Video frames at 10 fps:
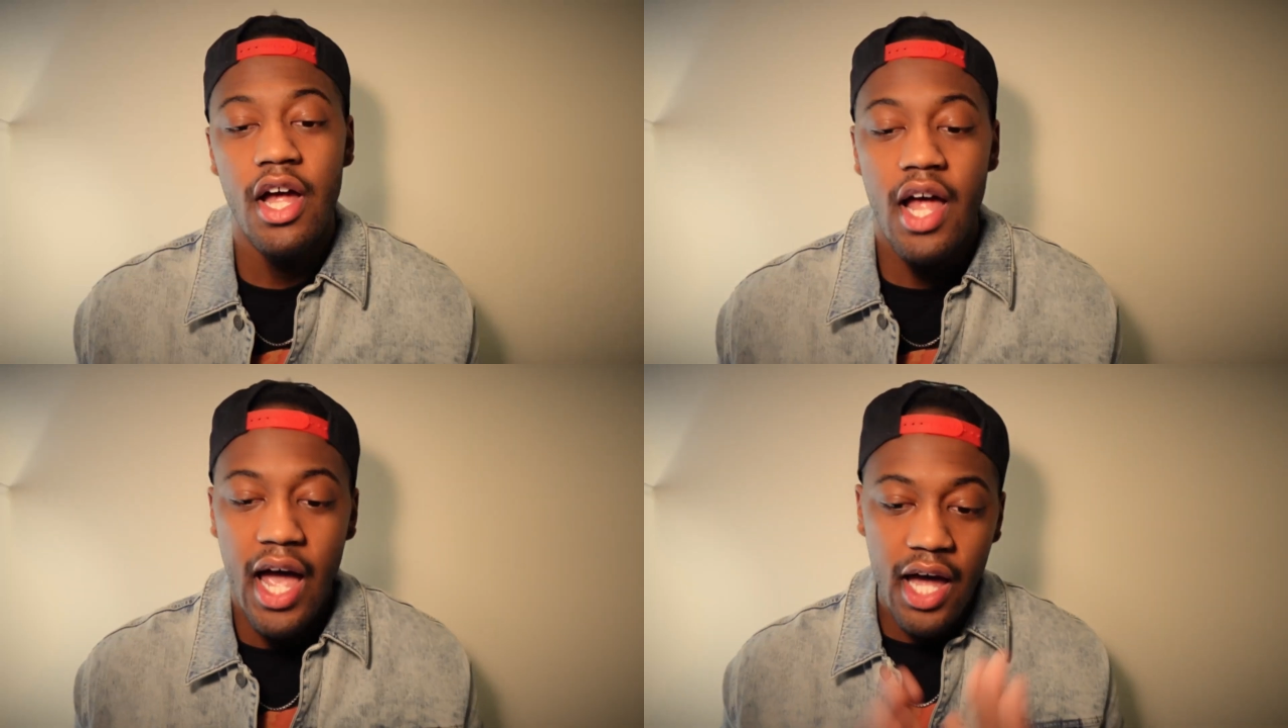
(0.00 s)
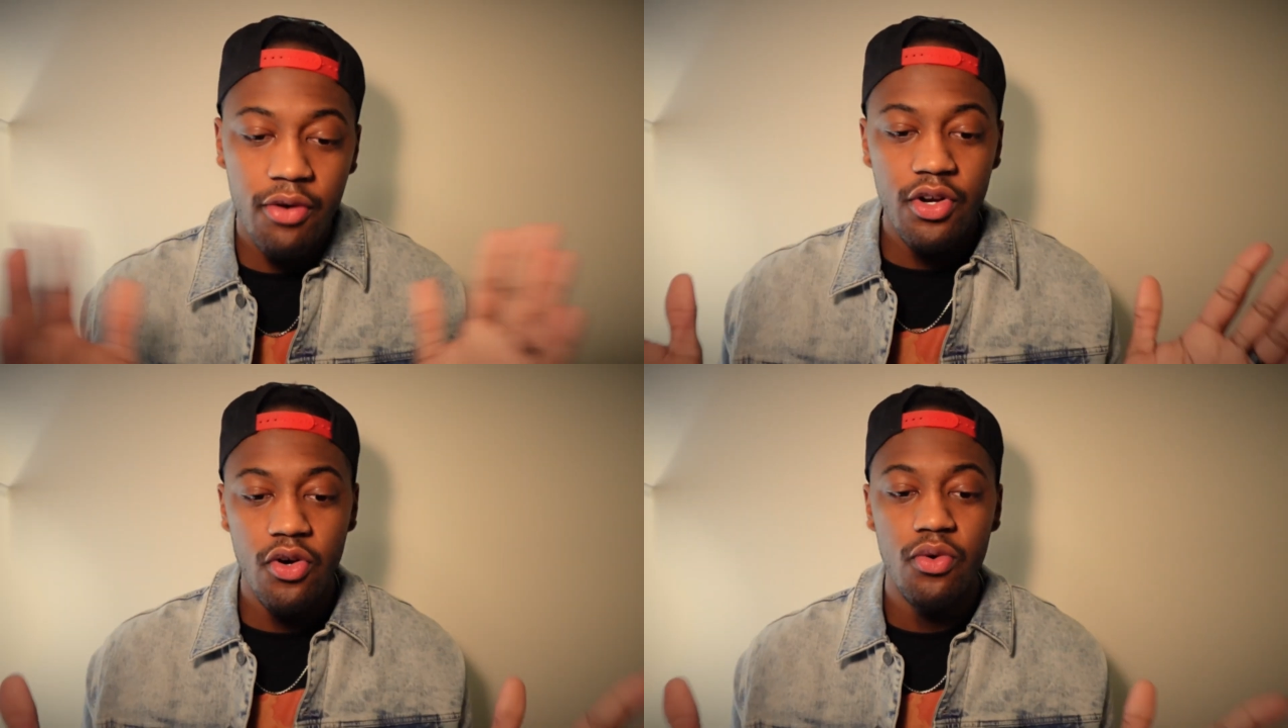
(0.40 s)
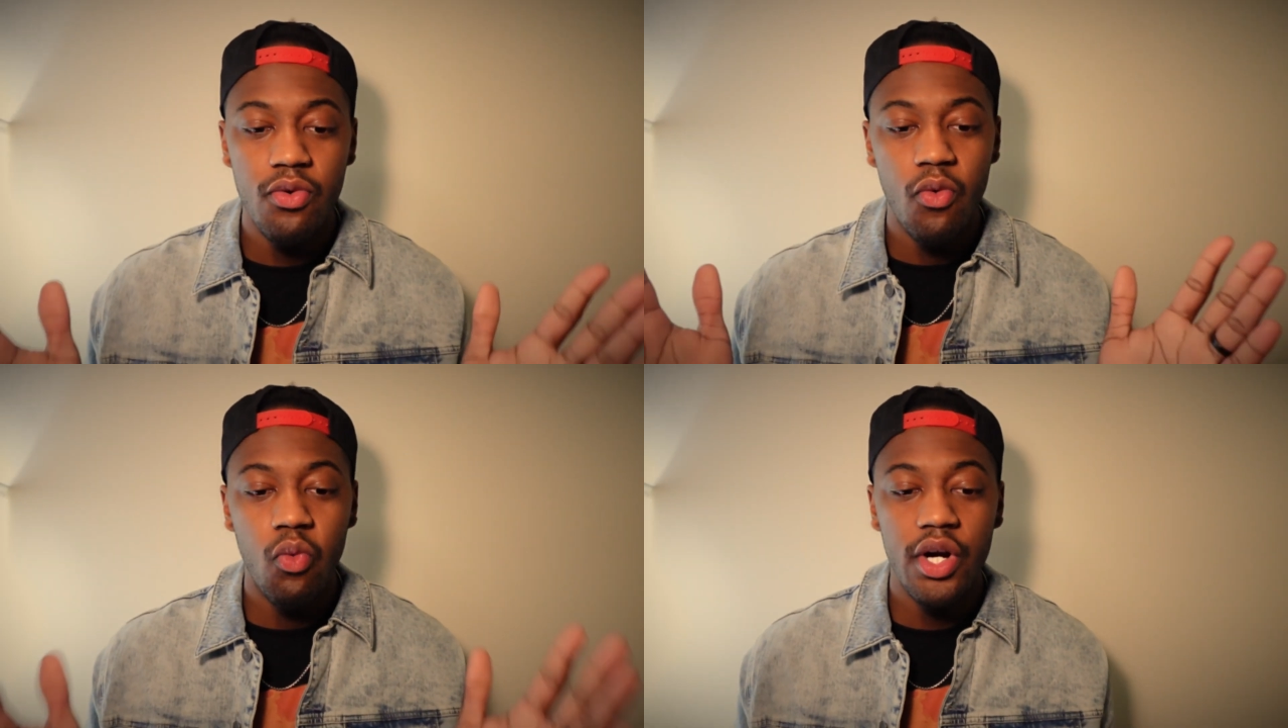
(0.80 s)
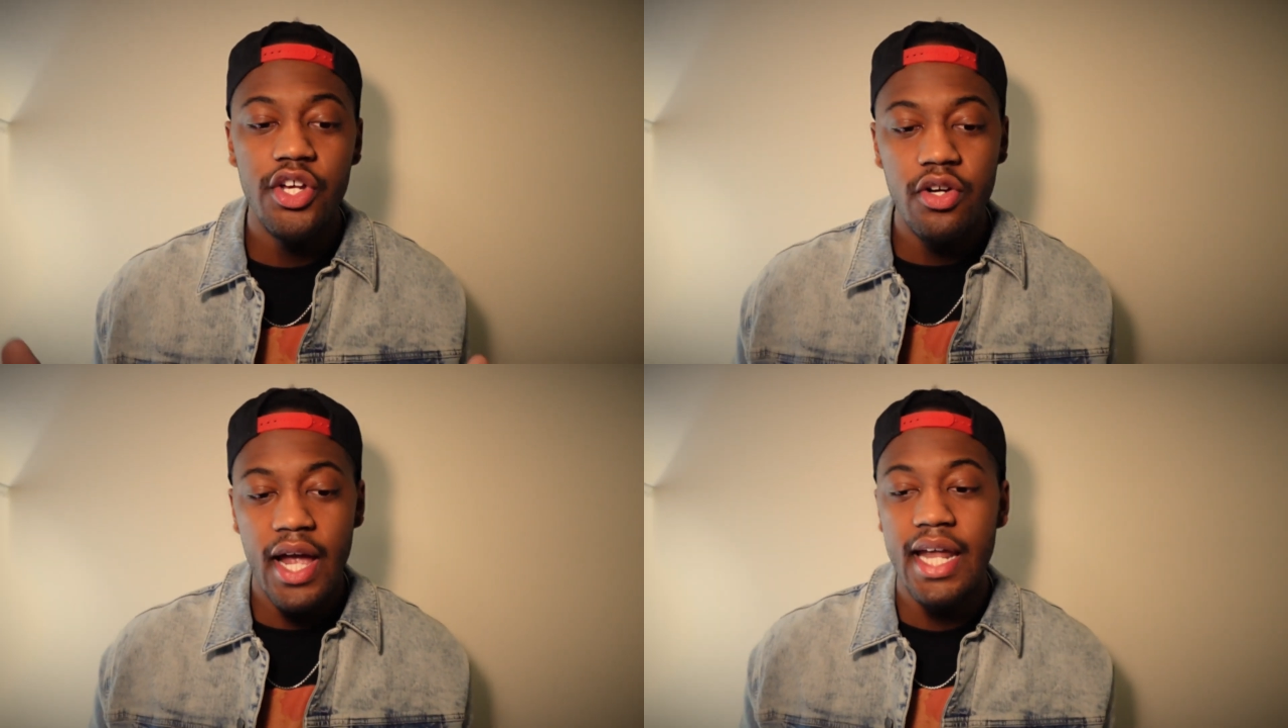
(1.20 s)
I don't know where you're
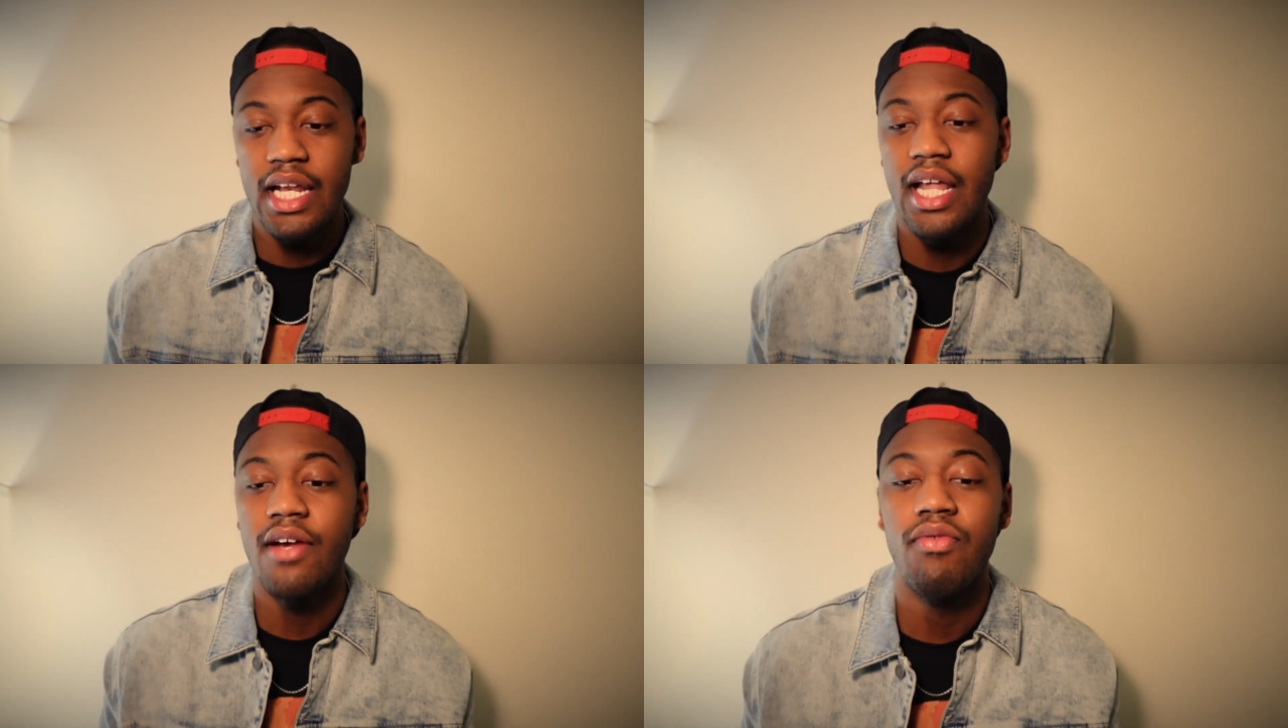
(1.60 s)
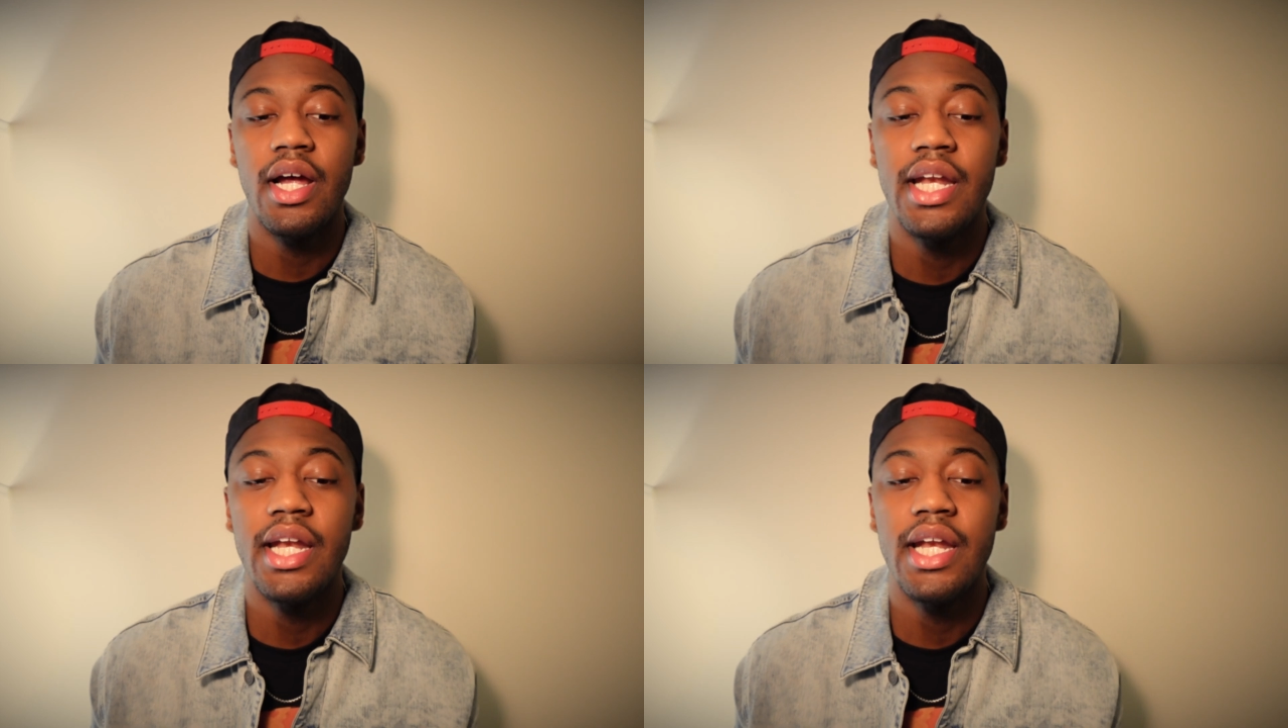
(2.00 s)
at in life right now.